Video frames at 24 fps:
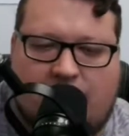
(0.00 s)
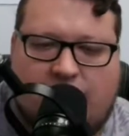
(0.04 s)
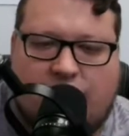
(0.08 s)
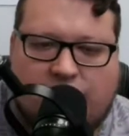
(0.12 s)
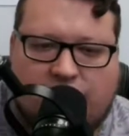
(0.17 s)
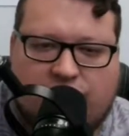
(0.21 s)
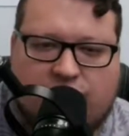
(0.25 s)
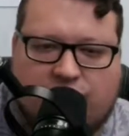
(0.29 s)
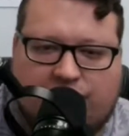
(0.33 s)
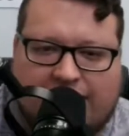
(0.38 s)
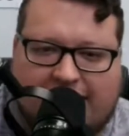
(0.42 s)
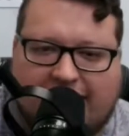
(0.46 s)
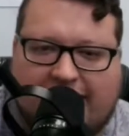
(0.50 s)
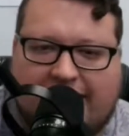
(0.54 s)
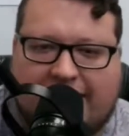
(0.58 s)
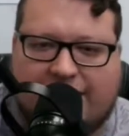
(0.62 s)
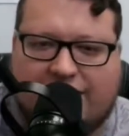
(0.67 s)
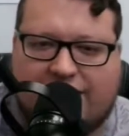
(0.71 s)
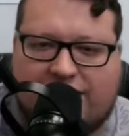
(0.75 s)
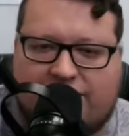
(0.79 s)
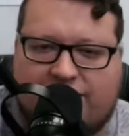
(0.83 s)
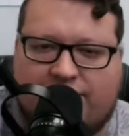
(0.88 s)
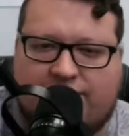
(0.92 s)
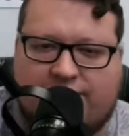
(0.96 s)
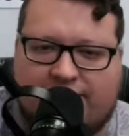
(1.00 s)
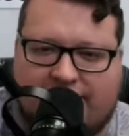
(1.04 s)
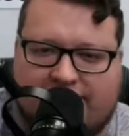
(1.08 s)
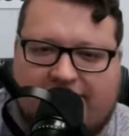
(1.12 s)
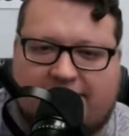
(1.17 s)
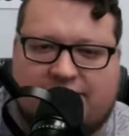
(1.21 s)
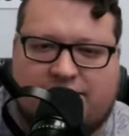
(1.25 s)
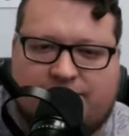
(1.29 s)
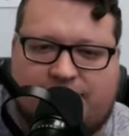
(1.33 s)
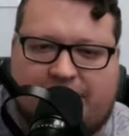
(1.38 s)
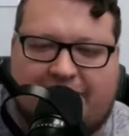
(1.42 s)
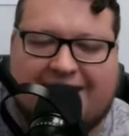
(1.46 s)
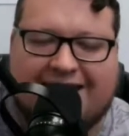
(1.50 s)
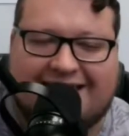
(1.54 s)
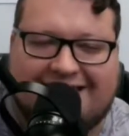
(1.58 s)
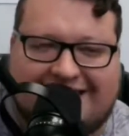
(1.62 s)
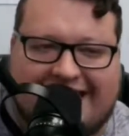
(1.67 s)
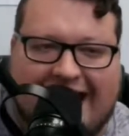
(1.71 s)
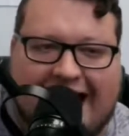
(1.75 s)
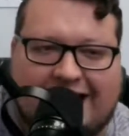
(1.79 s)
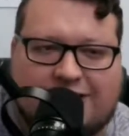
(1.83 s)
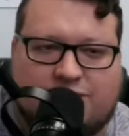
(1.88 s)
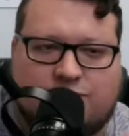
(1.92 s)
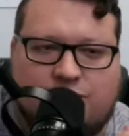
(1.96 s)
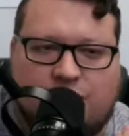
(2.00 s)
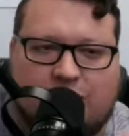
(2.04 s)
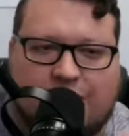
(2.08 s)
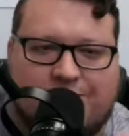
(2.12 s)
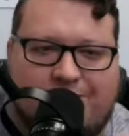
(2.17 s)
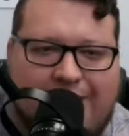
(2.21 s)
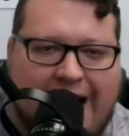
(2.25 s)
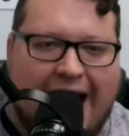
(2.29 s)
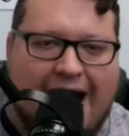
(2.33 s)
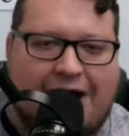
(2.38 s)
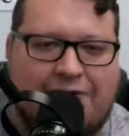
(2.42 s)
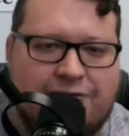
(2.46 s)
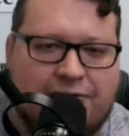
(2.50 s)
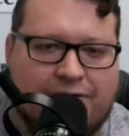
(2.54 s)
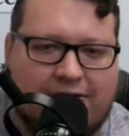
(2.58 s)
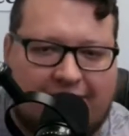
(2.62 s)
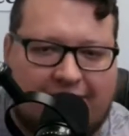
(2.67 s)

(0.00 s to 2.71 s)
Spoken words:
you get a unions because that's where power